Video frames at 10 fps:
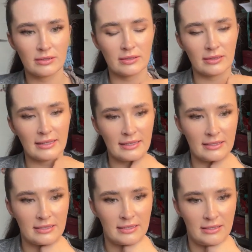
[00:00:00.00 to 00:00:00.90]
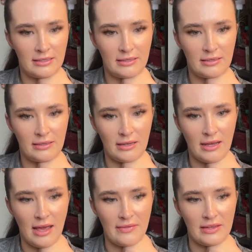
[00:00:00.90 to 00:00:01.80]
delete,
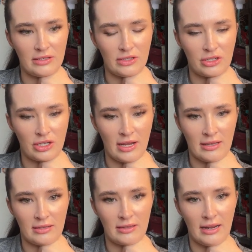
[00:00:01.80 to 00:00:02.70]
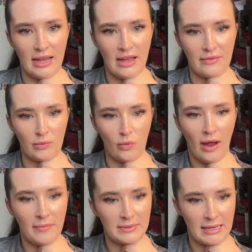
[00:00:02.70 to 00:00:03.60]
and then just check that I haven't
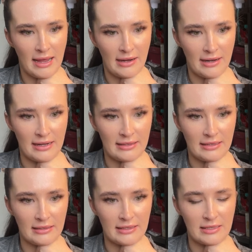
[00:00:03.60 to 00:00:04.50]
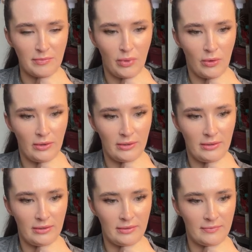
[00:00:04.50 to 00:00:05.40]
wiped out anything that's important.